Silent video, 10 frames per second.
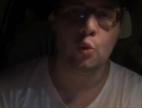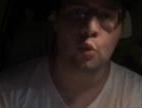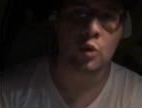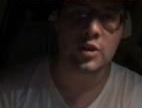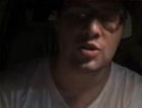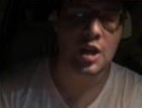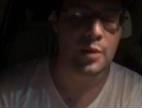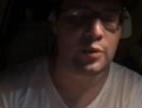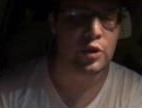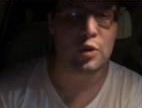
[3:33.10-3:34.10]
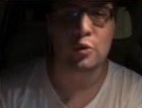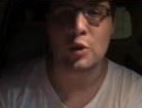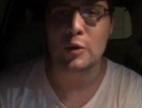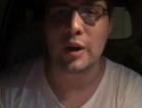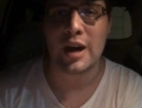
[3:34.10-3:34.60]
WhatsApp, or through
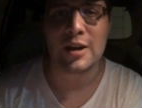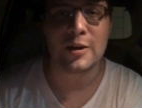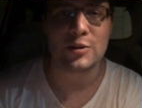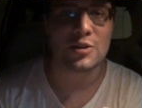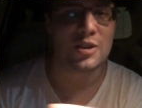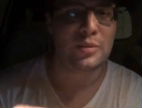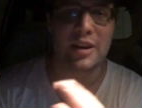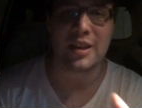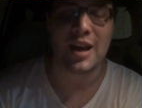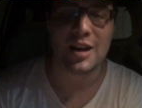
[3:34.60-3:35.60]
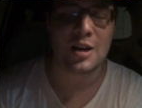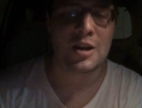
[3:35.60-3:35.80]
Google Hangouts or something like that.